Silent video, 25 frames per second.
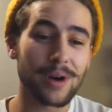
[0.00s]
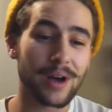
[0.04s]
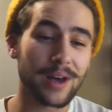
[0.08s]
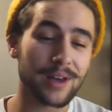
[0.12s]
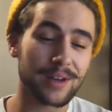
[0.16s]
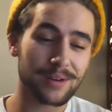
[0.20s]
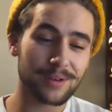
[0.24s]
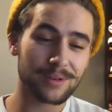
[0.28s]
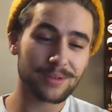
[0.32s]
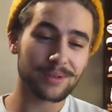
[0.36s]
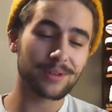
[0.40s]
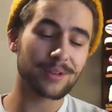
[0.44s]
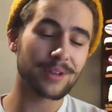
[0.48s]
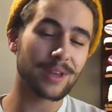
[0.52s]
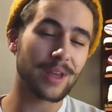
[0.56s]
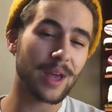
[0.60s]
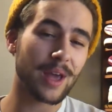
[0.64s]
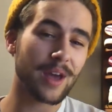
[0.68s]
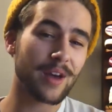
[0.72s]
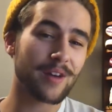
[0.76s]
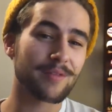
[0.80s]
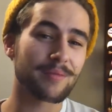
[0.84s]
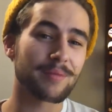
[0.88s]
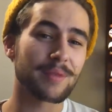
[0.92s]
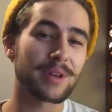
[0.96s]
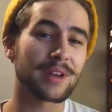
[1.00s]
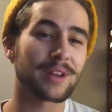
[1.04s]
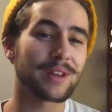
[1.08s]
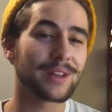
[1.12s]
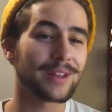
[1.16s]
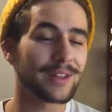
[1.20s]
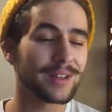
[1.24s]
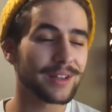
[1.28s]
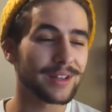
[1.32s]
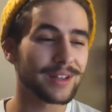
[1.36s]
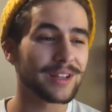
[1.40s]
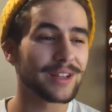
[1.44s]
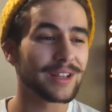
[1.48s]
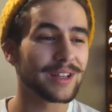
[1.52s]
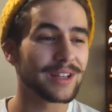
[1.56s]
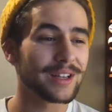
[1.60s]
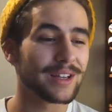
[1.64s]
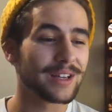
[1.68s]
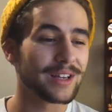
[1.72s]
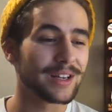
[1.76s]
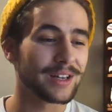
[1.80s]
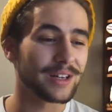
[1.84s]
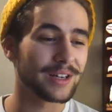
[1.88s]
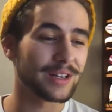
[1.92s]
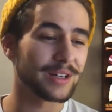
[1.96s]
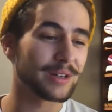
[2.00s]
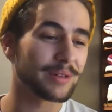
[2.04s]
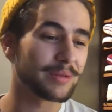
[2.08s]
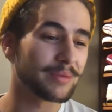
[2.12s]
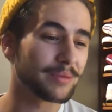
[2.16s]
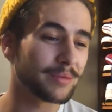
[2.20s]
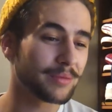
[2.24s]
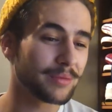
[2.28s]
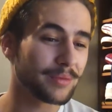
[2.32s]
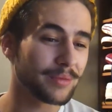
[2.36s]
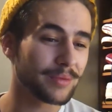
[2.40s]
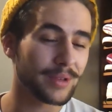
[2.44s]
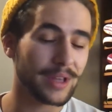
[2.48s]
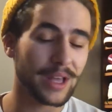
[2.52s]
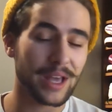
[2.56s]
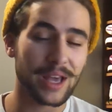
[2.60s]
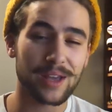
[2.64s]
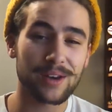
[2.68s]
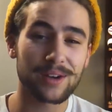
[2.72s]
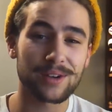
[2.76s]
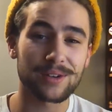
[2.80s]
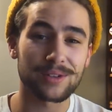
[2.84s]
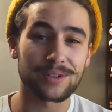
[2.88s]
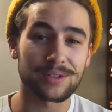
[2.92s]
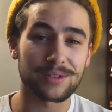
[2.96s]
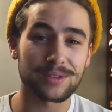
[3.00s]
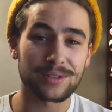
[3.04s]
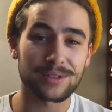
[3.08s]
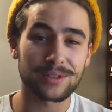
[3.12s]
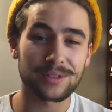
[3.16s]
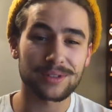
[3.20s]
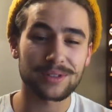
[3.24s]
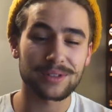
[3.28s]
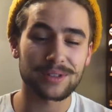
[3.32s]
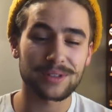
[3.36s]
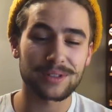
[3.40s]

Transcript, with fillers: I don't really have many, uh, the haters